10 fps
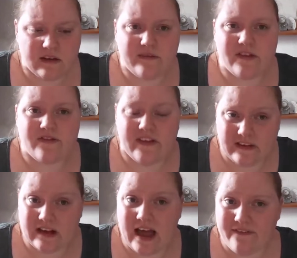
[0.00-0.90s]
even the
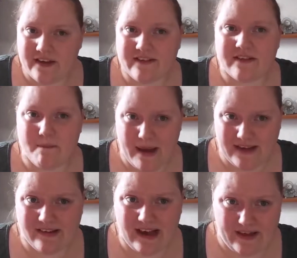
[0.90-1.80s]
physical effort, it's the
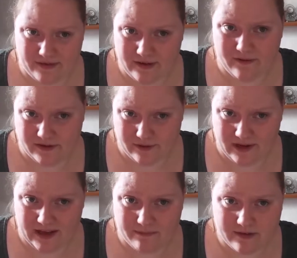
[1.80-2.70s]
mental effort of
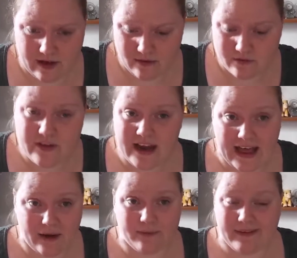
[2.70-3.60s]
doing it. So for
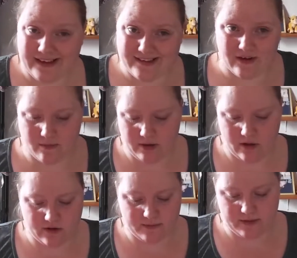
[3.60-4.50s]
now, it's not
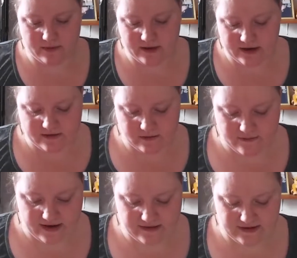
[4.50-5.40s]
blocked. But when I do
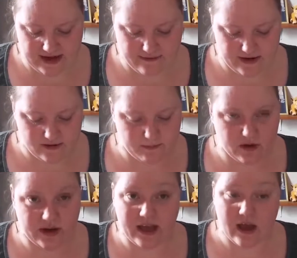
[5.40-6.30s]
eventually get around to
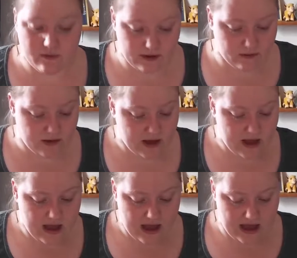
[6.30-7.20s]
blocking it, I will
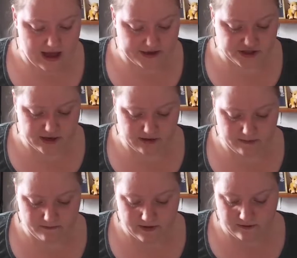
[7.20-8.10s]
show
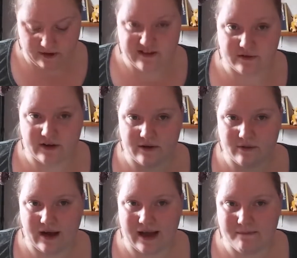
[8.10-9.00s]
you. So I don't
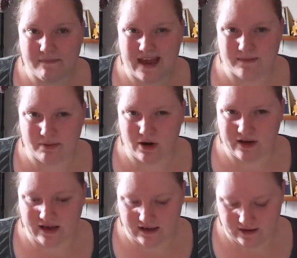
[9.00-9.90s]
know. I may
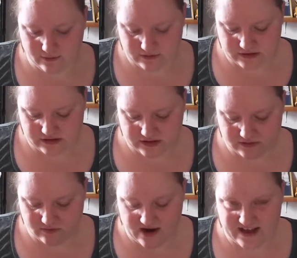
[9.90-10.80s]
block it in order to
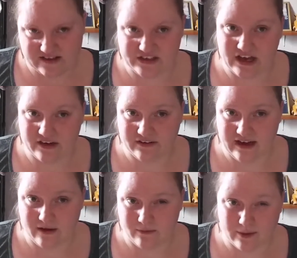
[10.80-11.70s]
wear to
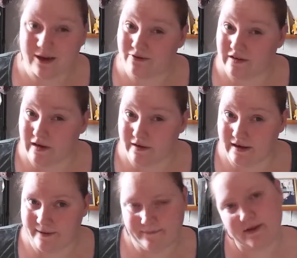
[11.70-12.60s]
Yarndale. We're going to
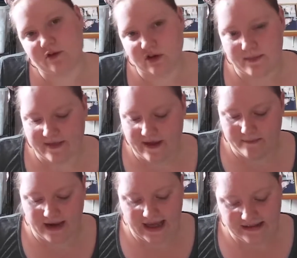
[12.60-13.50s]
Yarndale. I'll talk about that a
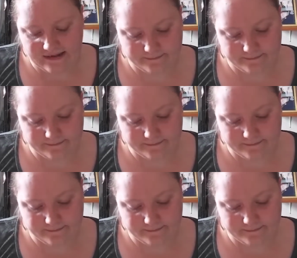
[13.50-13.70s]
bit later.